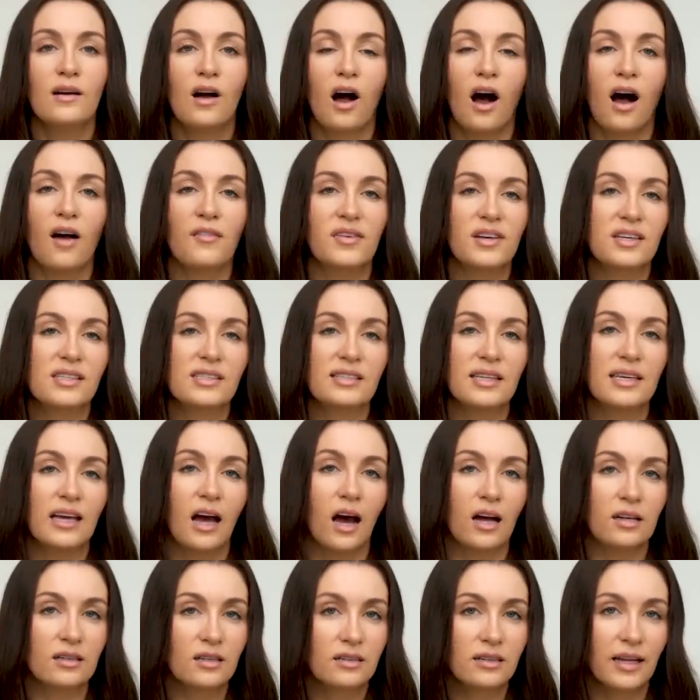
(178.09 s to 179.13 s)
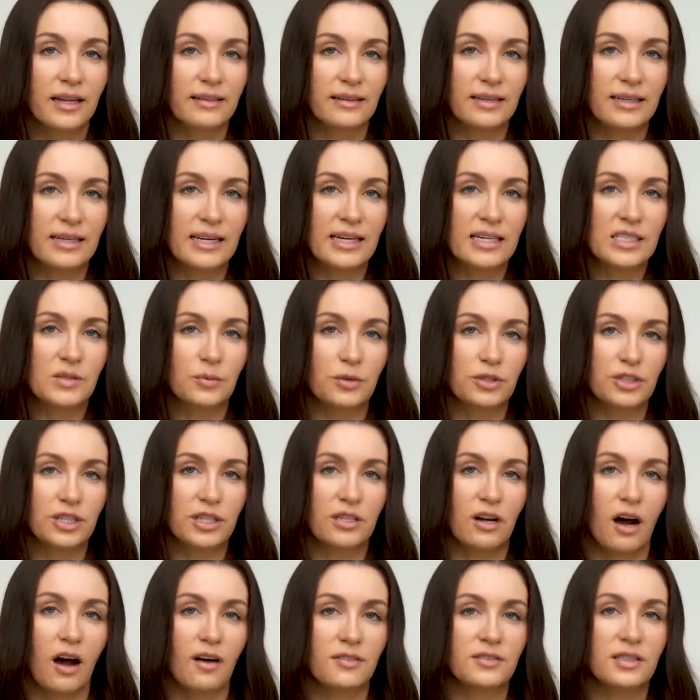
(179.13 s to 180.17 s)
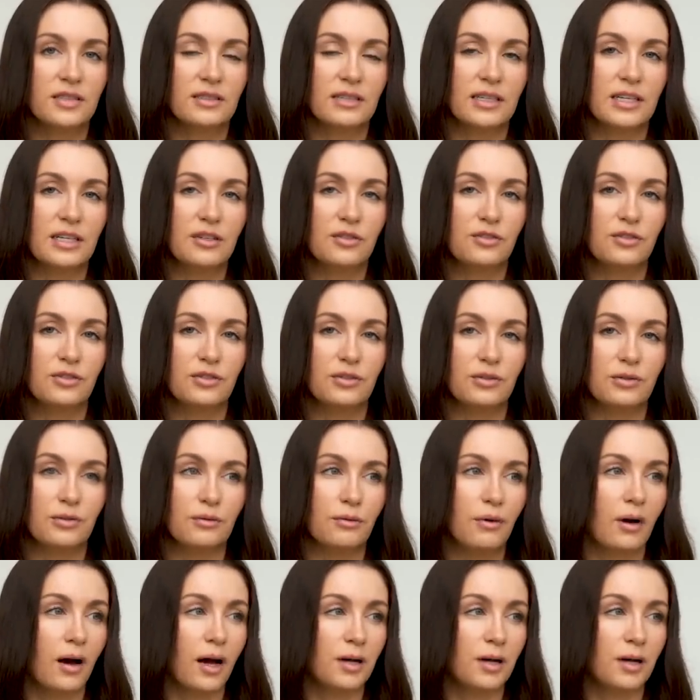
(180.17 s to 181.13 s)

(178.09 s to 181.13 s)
Obviously uncleanliness, which can often lead to